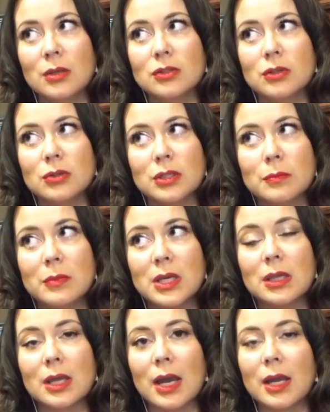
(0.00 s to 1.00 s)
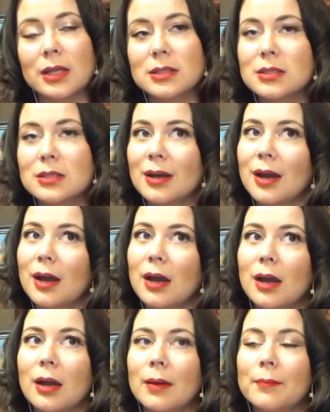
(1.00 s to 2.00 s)
So to me, that's
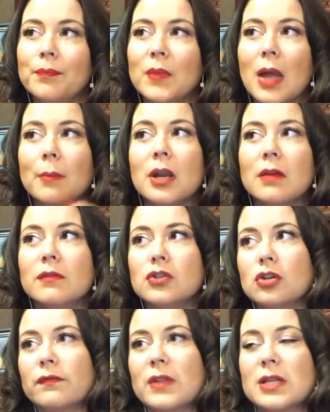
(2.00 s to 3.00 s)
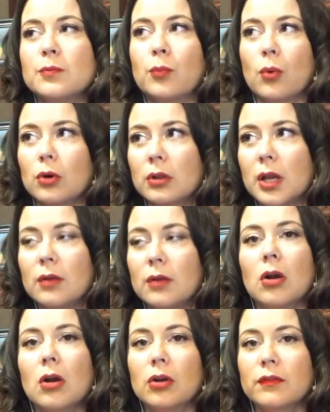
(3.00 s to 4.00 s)
I'm not even sure if that's borderline
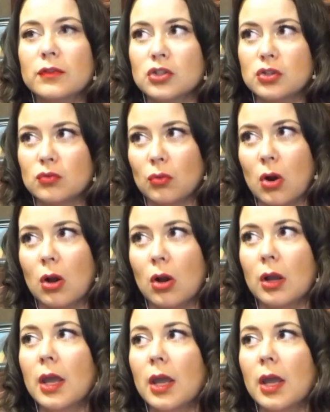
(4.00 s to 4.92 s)
wrong or if it's just wrong.